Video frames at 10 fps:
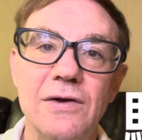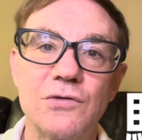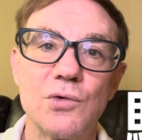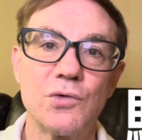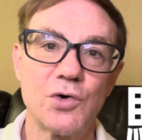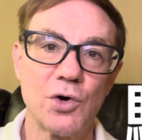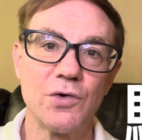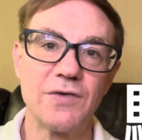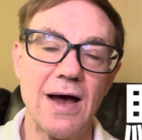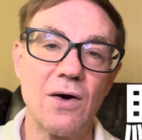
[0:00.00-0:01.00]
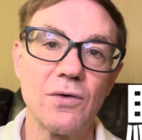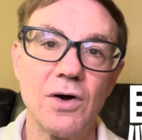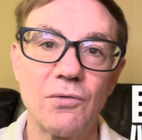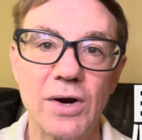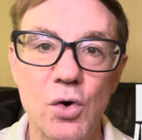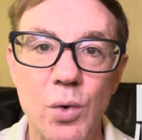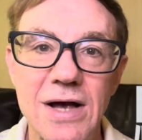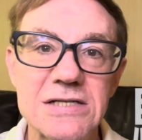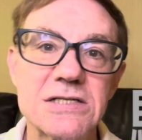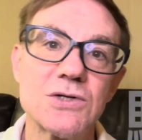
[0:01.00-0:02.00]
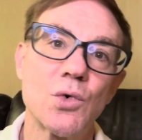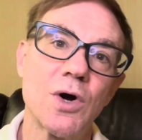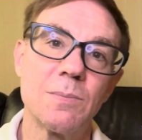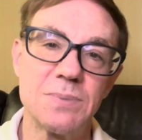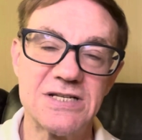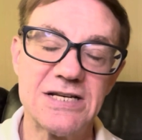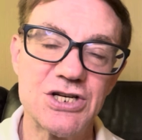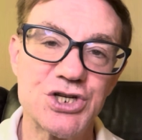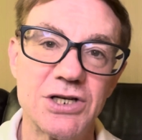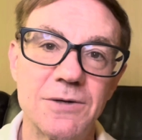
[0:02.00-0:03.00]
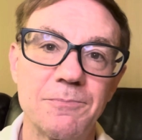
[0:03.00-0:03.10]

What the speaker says: is to turn down a request or a petition.